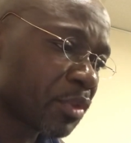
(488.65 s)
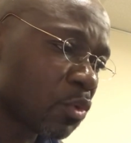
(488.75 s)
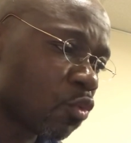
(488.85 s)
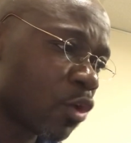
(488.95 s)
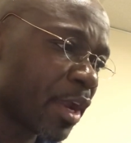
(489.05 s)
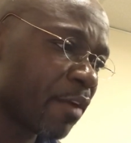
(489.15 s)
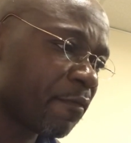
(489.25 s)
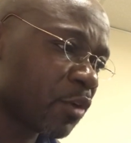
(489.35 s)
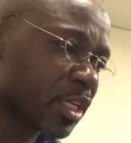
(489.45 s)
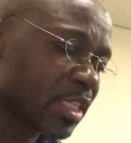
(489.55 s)
where,
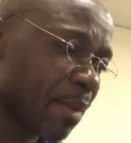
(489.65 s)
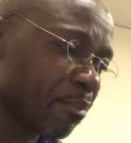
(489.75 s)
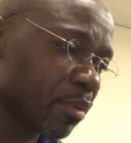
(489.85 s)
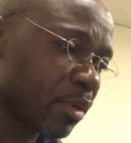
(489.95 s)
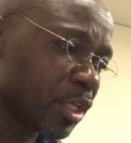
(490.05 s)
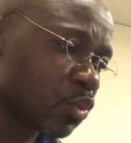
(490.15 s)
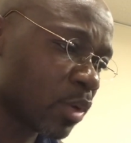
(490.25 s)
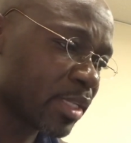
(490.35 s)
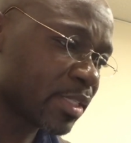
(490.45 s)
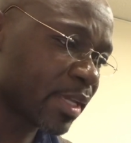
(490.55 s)
for example, it
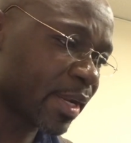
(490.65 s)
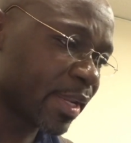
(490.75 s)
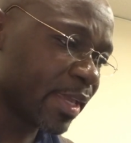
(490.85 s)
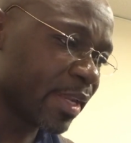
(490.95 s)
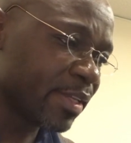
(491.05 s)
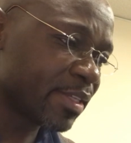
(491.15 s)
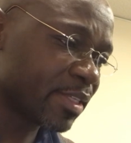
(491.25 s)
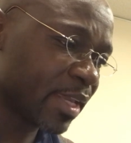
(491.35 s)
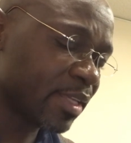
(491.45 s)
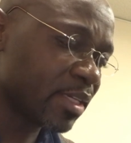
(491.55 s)
was clearly
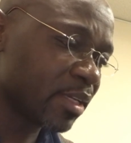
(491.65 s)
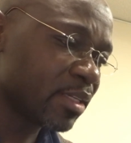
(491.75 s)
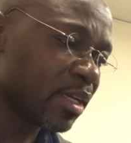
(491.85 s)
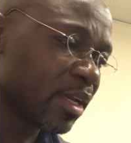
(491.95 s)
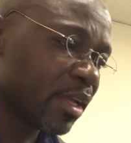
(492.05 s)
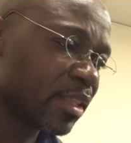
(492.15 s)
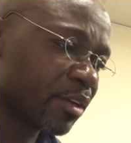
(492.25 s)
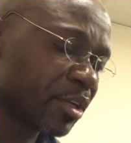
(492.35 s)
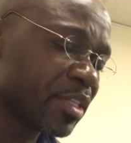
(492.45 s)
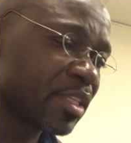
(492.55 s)
stated the
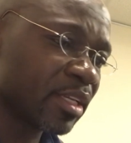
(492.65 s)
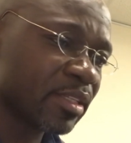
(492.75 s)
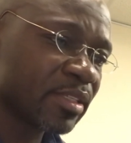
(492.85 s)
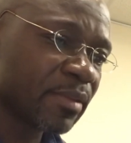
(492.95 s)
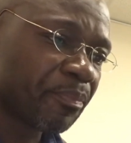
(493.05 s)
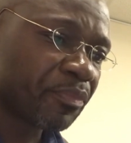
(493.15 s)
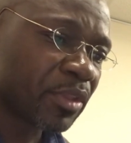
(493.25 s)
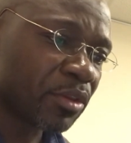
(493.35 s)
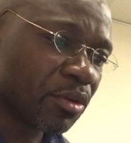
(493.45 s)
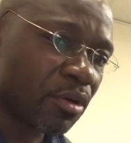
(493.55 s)
reasons,
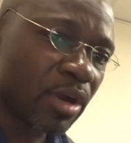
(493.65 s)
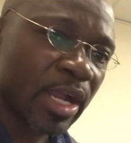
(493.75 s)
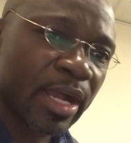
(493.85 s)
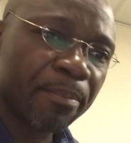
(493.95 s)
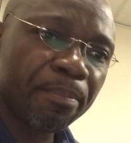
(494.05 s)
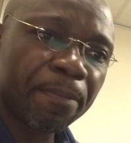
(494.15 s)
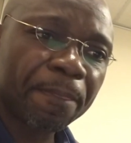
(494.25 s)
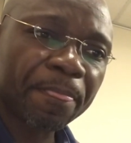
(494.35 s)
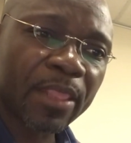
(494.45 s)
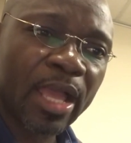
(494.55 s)
the
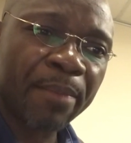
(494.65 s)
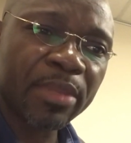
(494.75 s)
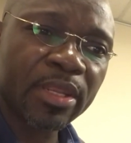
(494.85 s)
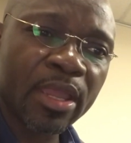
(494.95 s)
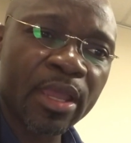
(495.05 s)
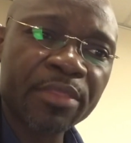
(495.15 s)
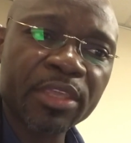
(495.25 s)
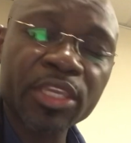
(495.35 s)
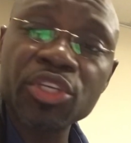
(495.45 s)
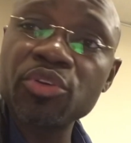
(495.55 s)

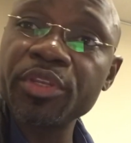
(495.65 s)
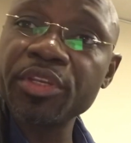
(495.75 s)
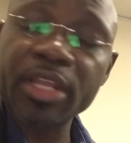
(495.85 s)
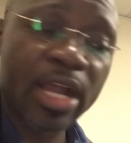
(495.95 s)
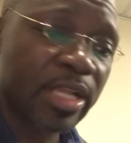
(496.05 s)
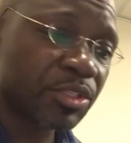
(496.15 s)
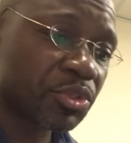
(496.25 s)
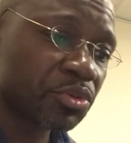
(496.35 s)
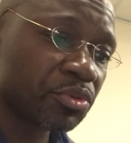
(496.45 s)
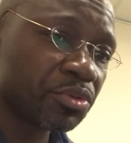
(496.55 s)
issue in regards
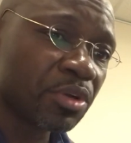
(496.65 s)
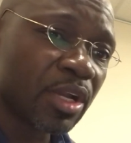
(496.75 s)
to